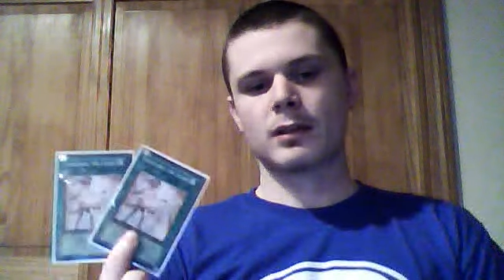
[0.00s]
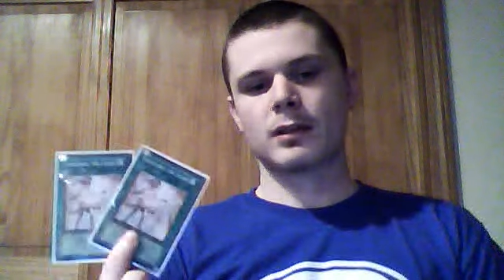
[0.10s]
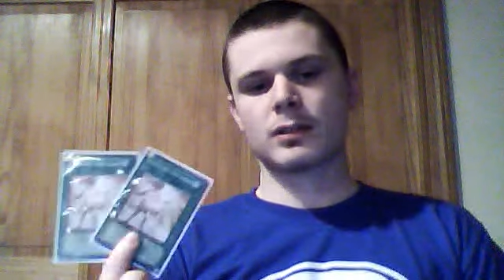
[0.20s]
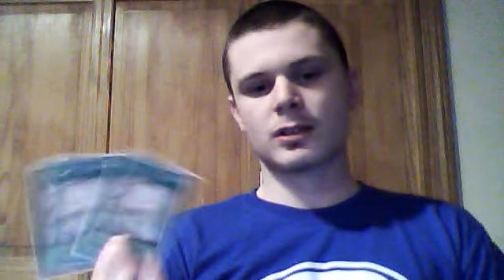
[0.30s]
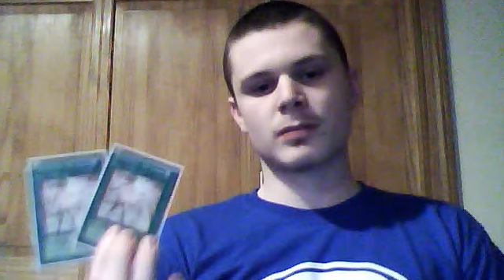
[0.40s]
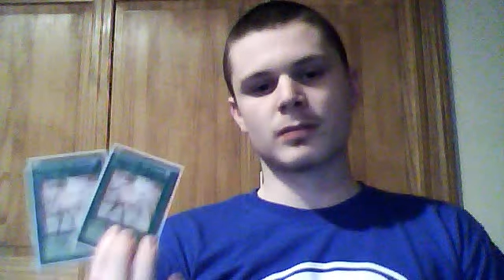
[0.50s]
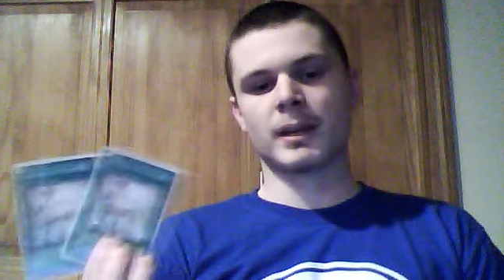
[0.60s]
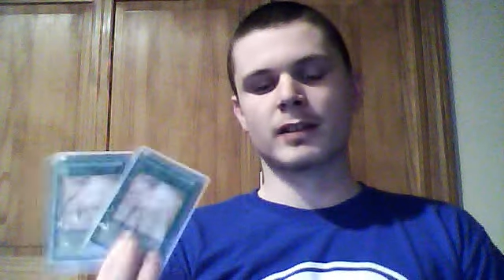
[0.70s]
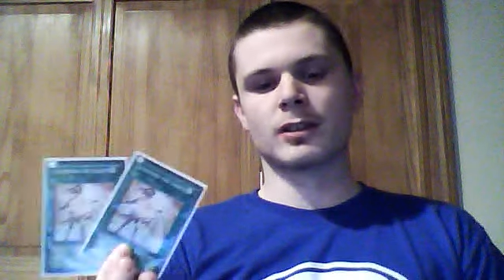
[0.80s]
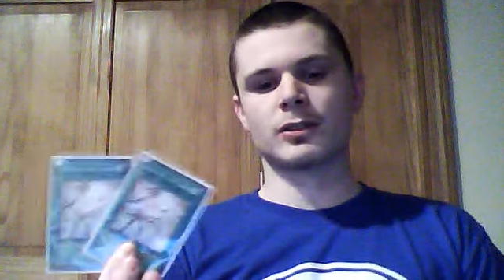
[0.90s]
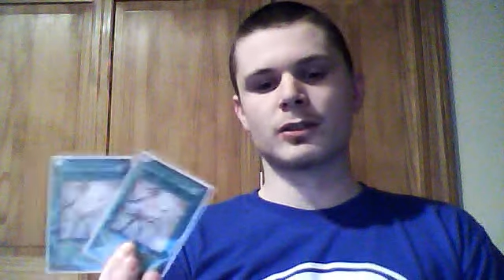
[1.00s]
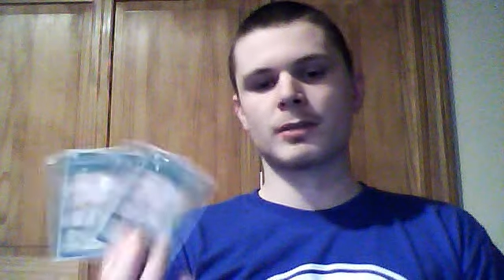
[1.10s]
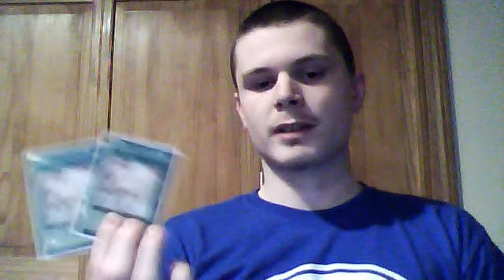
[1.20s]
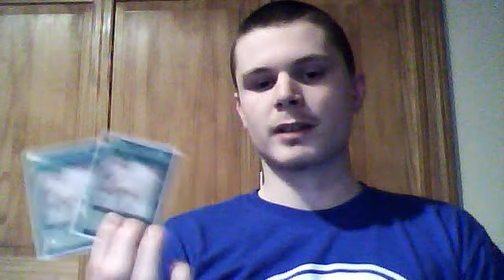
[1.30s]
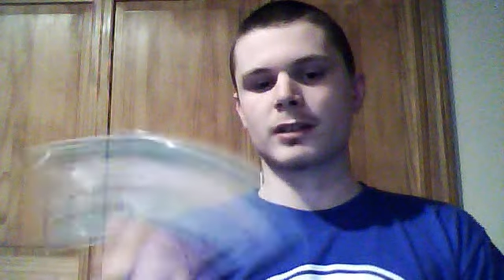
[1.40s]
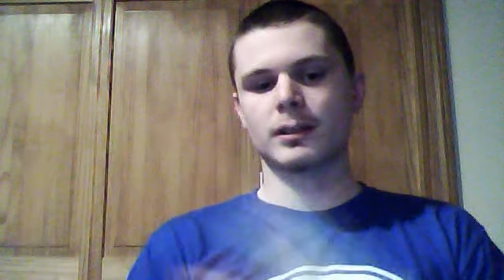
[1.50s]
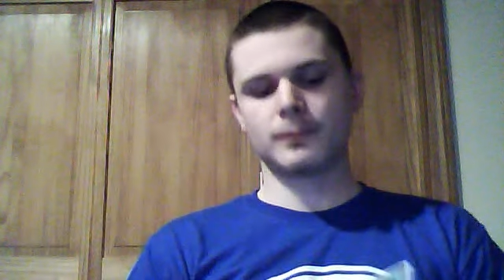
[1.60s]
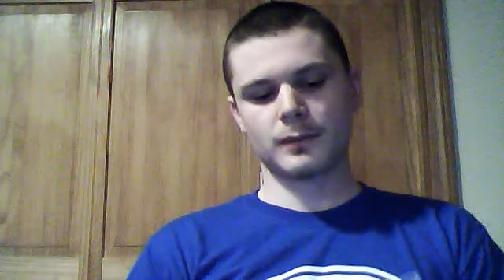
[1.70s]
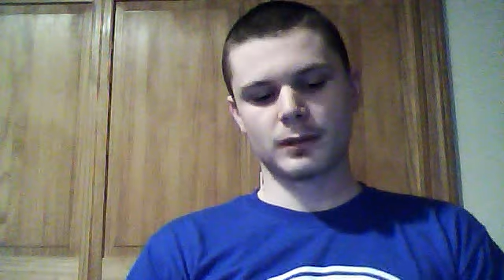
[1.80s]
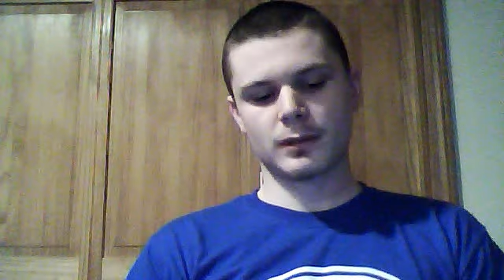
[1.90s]
Just because of my next card, you'll see my next card.
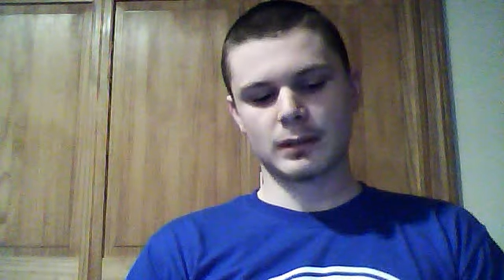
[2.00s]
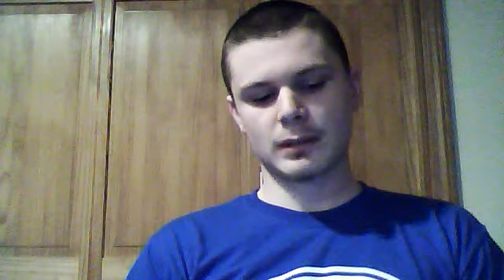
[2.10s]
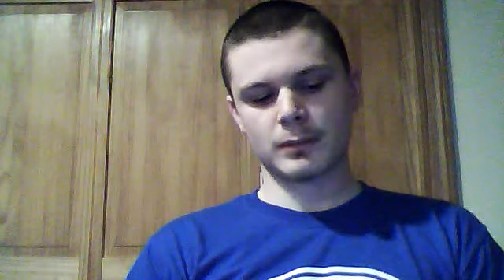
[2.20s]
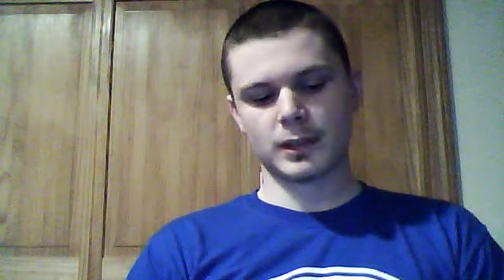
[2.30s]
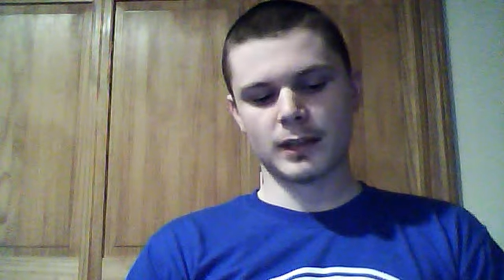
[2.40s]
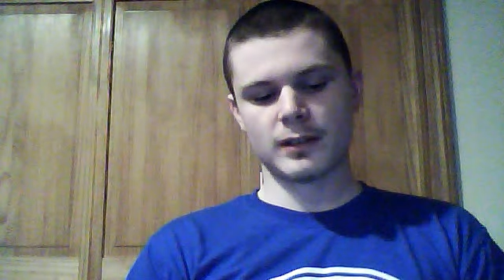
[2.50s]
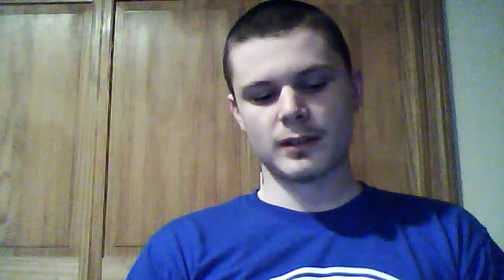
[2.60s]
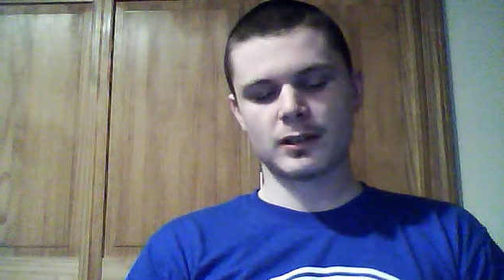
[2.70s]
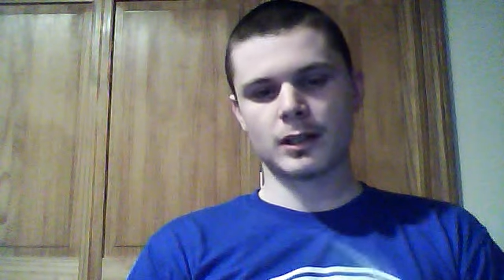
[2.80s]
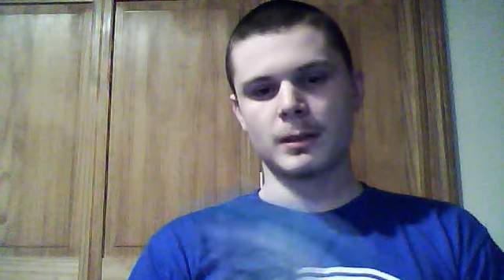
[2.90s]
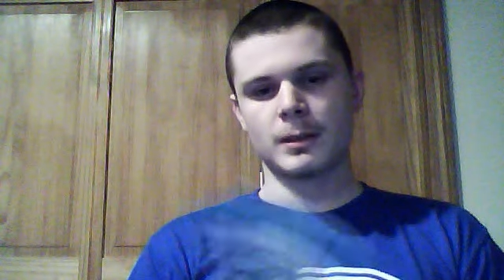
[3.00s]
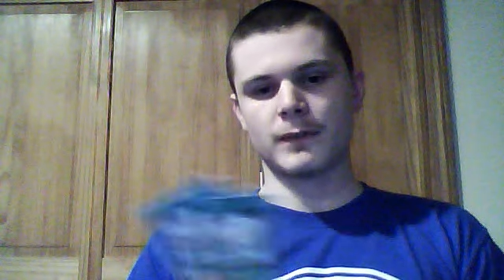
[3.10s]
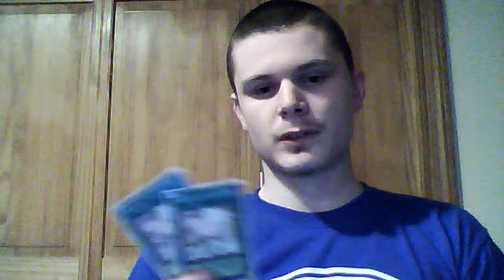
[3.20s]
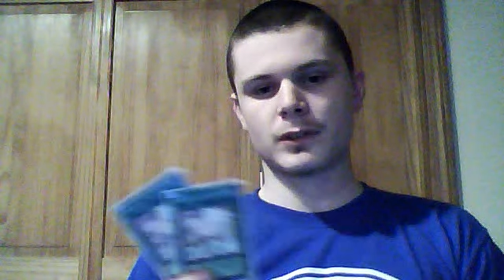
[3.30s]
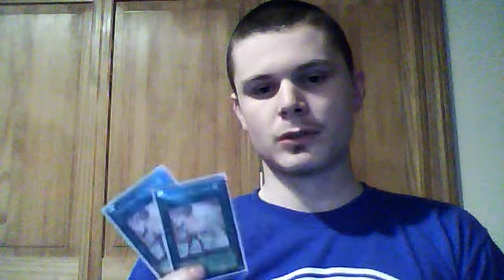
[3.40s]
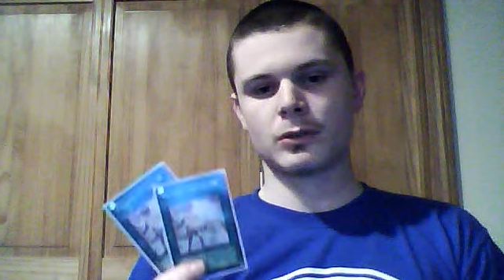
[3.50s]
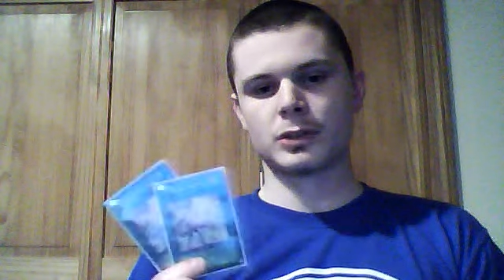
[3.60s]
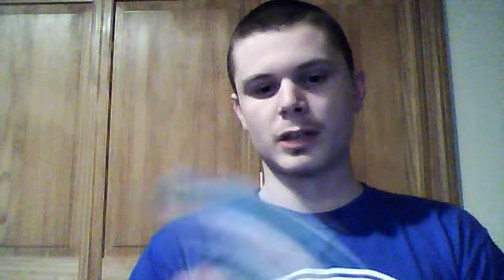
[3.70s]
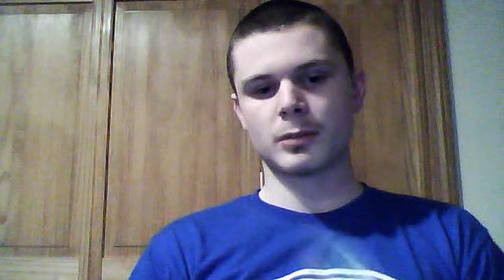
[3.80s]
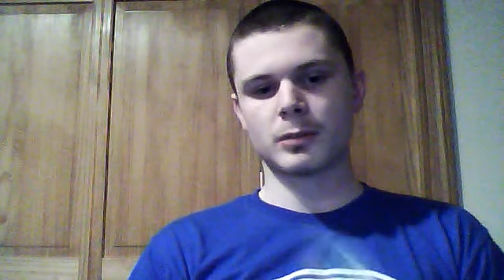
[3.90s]
But yeah, these are gonna come out for 2
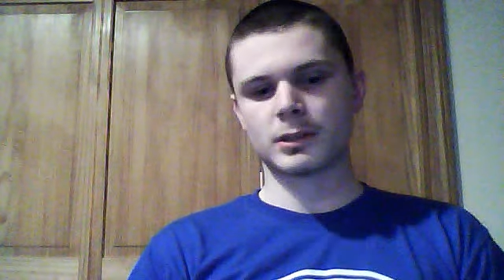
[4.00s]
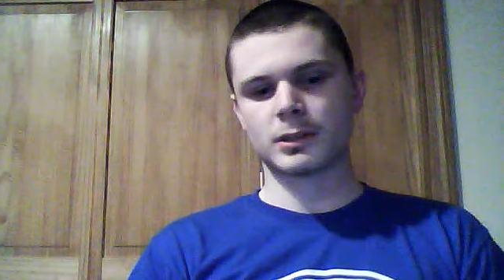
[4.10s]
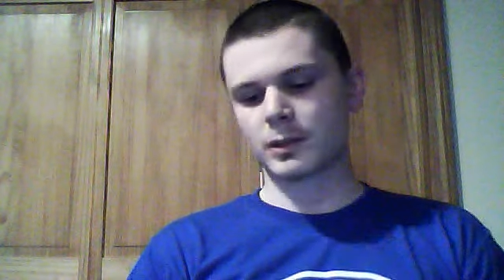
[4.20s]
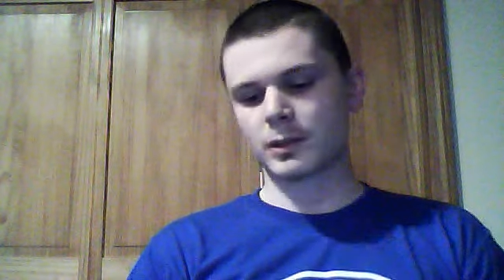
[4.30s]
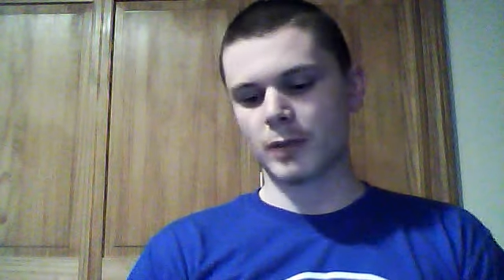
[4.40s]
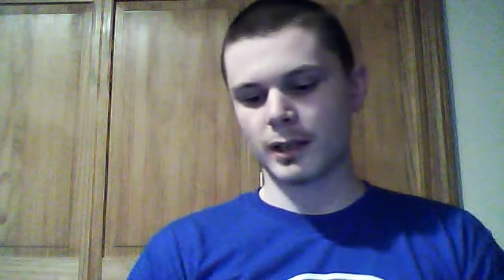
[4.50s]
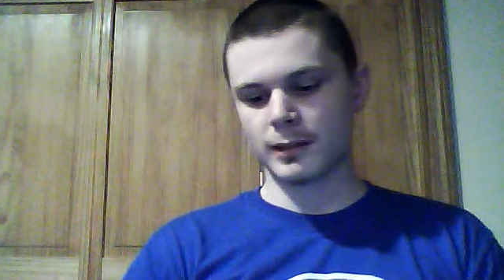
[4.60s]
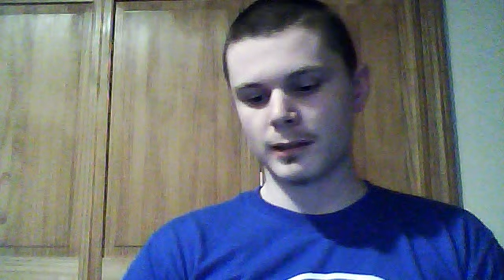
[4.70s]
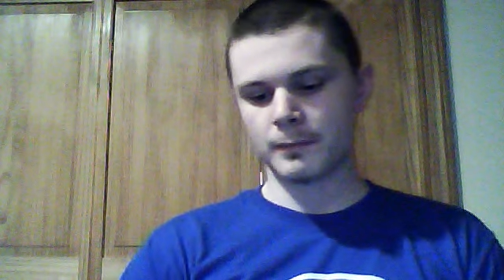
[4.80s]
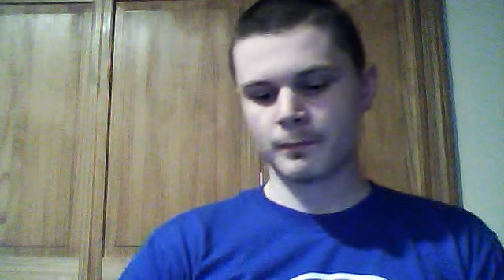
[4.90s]
Shadow Imprisoning Mirrors when I get them.